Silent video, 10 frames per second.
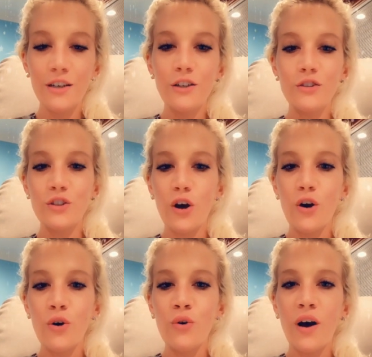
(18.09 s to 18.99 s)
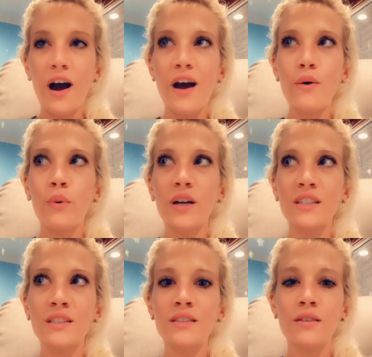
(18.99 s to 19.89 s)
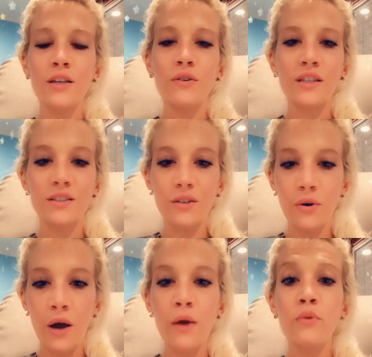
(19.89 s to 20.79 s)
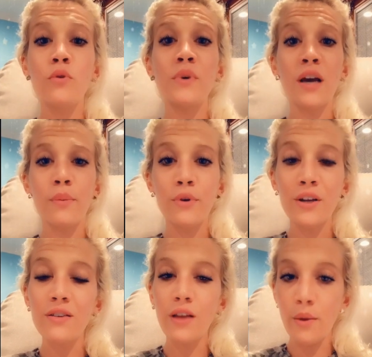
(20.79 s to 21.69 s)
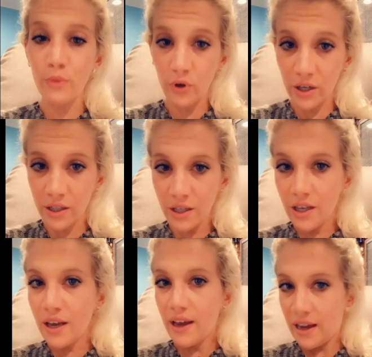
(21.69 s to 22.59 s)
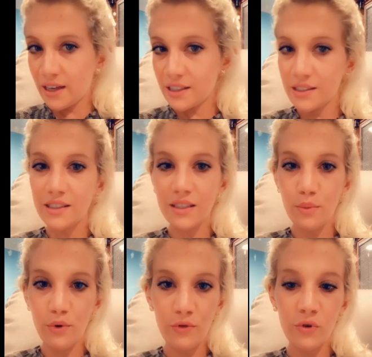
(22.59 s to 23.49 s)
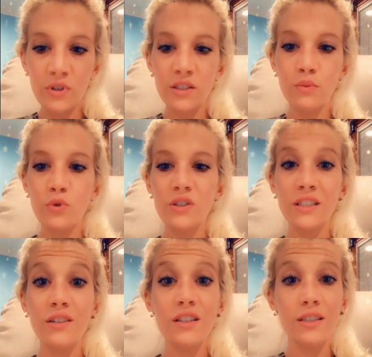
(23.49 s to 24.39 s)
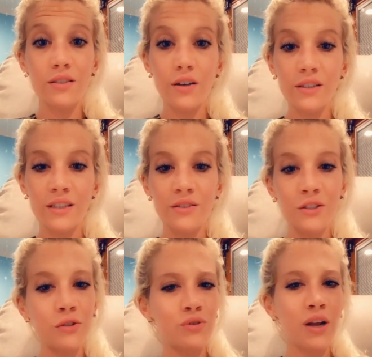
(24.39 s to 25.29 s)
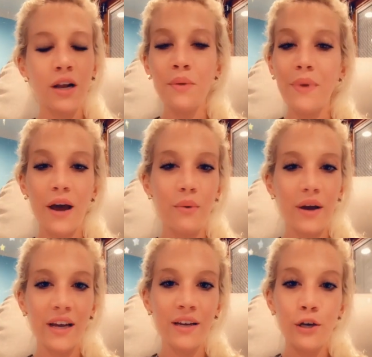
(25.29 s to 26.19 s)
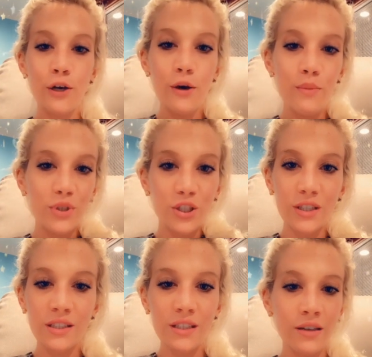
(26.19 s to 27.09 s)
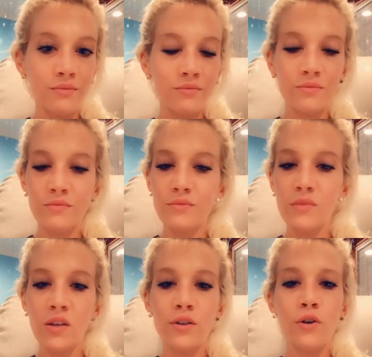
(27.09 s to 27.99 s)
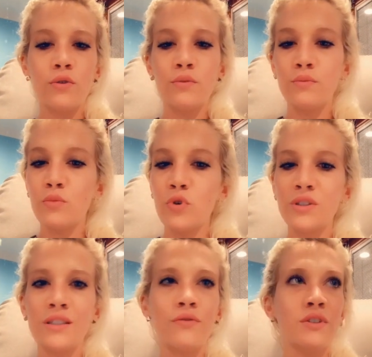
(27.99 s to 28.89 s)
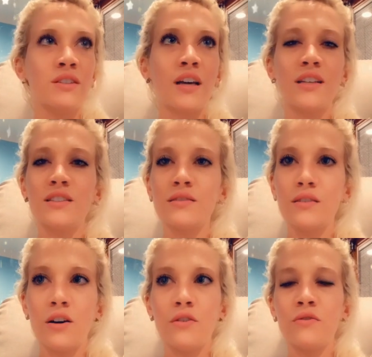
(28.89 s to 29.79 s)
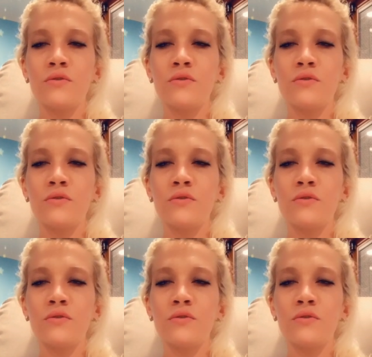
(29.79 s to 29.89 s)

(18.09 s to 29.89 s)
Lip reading: So I wanted to let you guys know I will be uploading a lot more, and as I said before, some more serious content too, not in a bad way, but just a little more different sides of